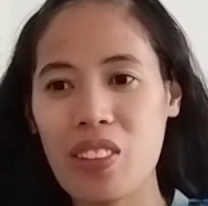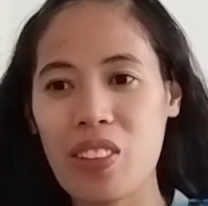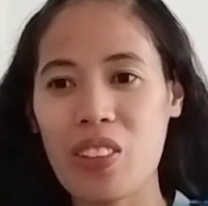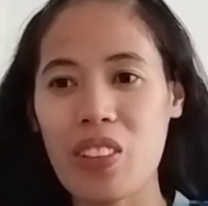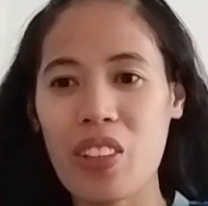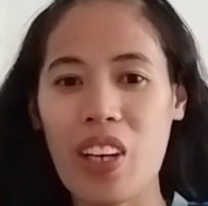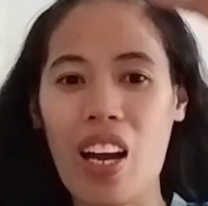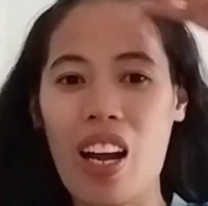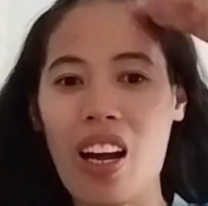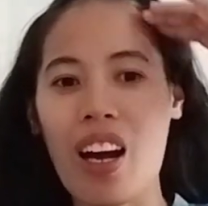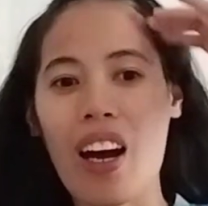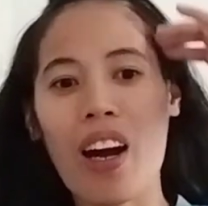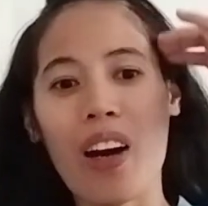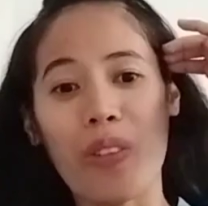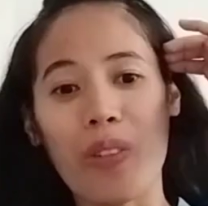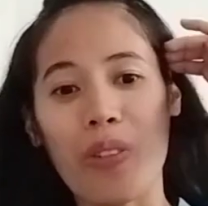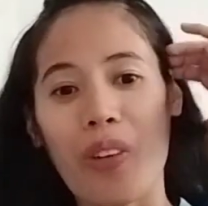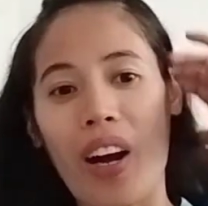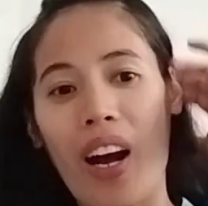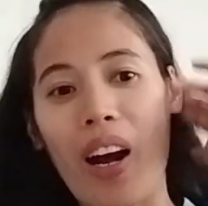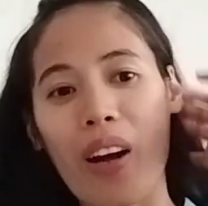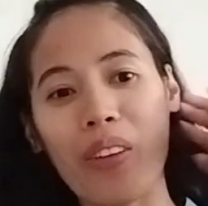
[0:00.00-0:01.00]
or
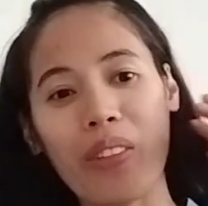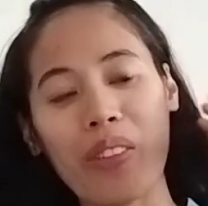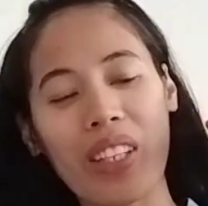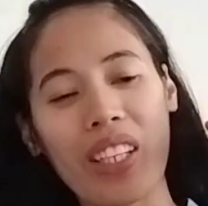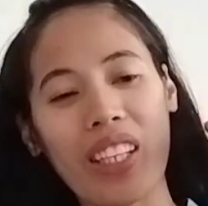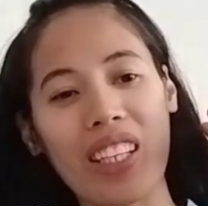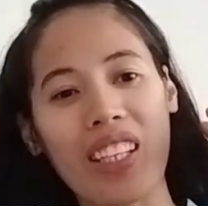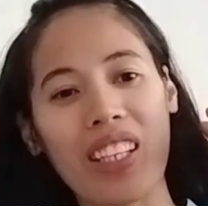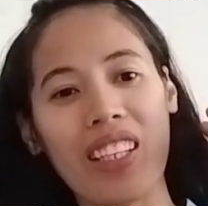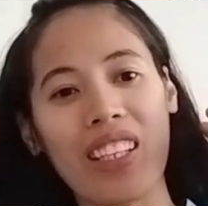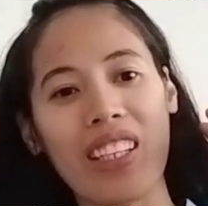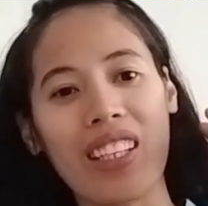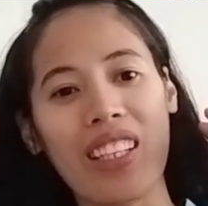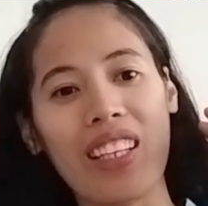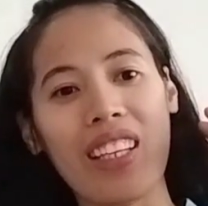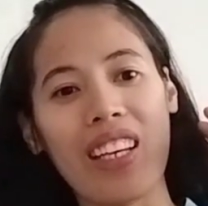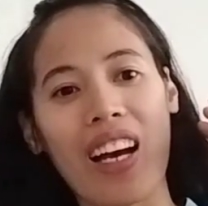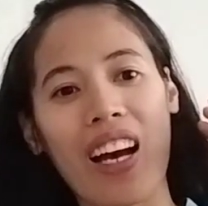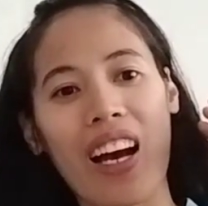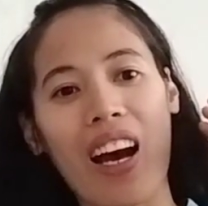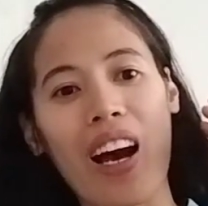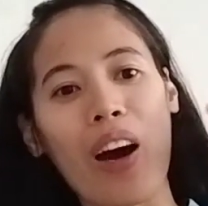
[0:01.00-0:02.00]
how
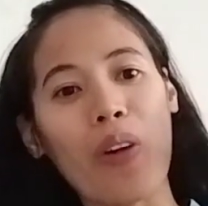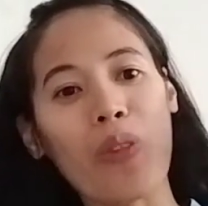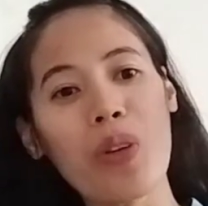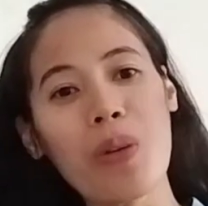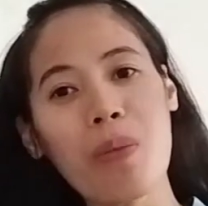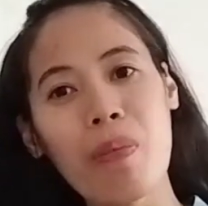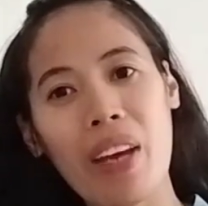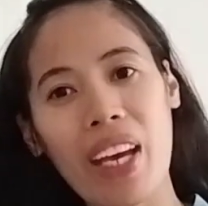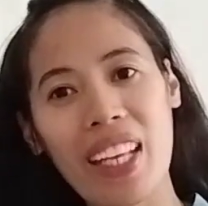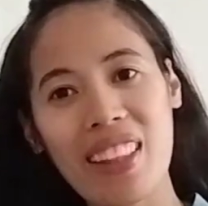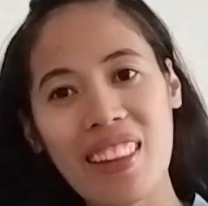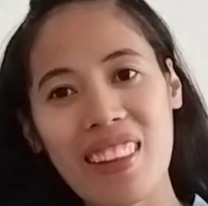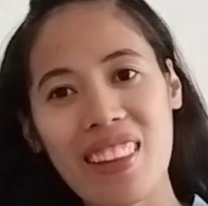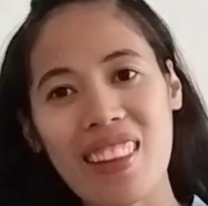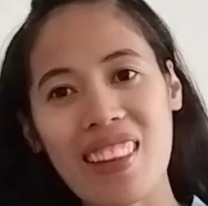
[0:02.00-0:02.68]
we met.